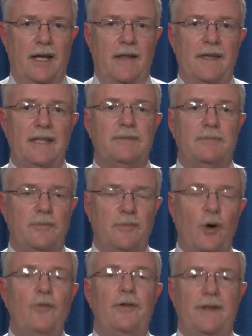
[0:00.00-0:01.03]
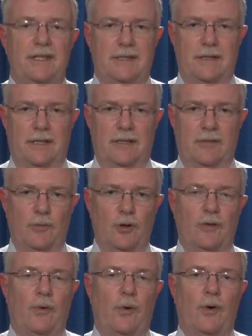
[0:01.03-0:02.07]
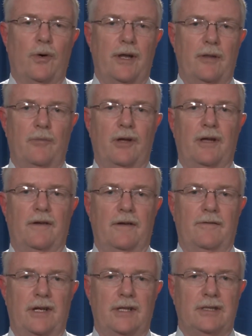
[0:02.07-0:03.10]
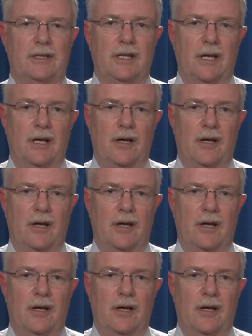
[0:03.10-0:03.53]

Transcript: And both of these things, the Book of Order and the Book of Confession,